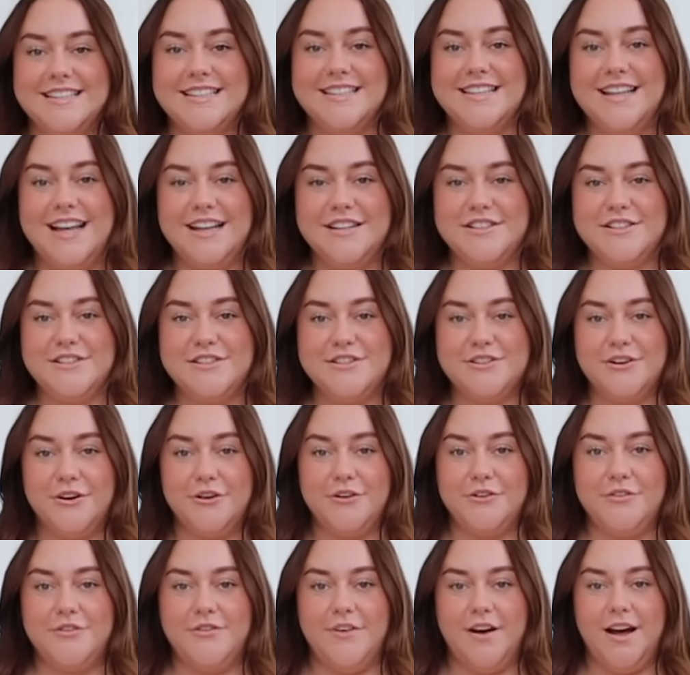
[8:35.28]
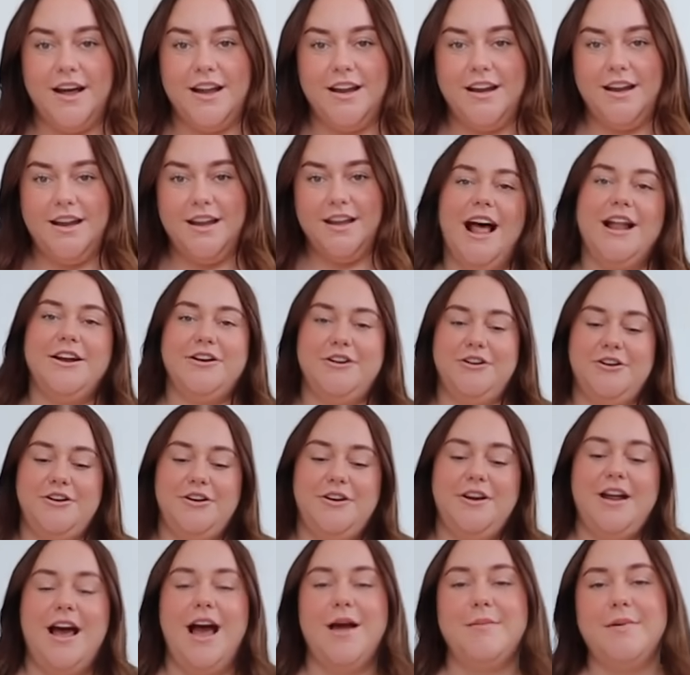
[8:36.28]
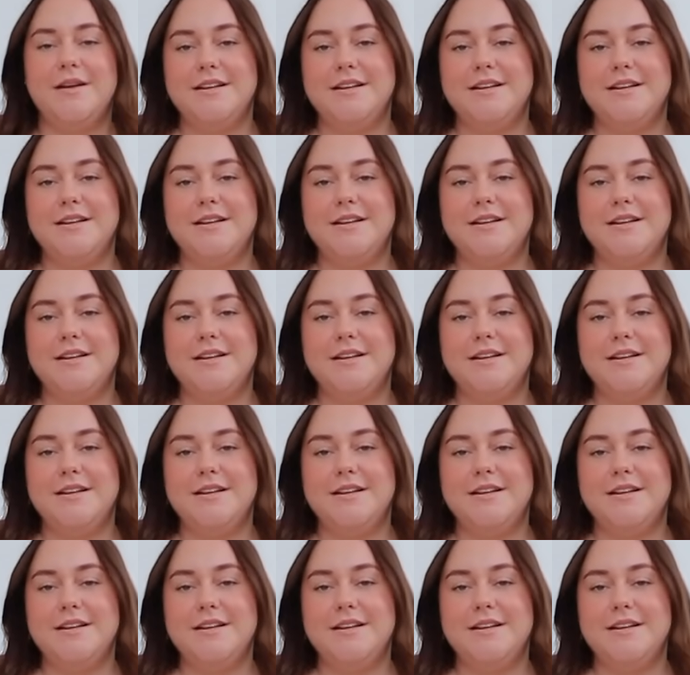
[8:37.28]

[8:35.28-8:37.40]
isn't that so fun? I don't know. I'm